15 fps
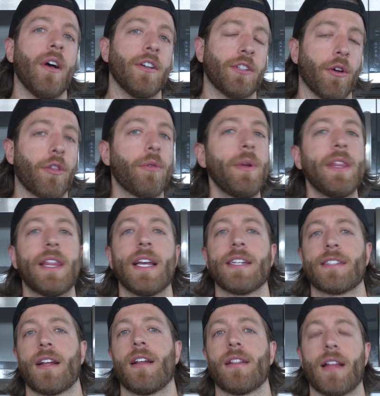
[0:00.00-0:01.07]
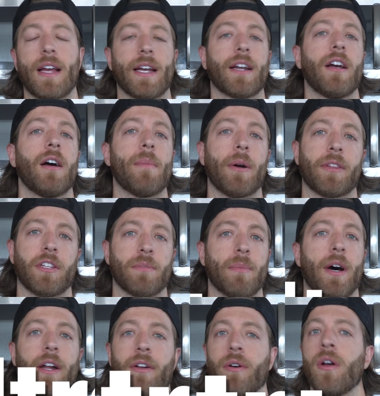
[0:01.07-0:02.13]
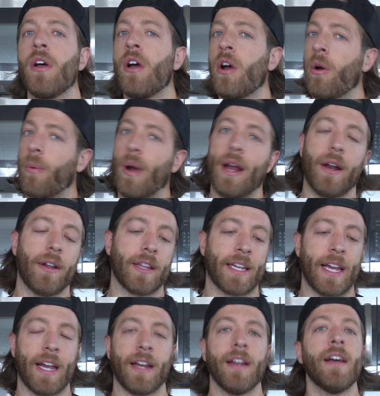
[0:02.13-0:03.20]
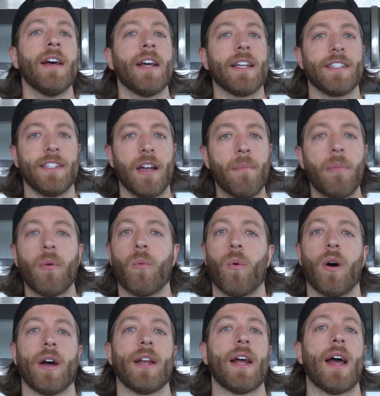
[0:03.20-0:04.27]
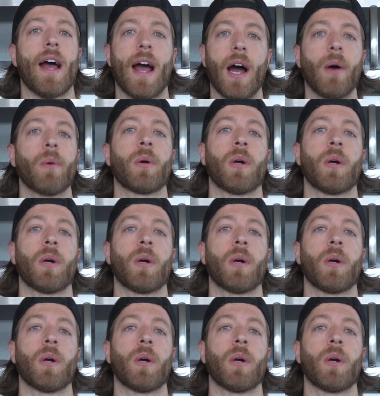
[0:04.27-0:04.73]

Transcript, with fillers: So three things that I like about this model right out of the gate is number one, how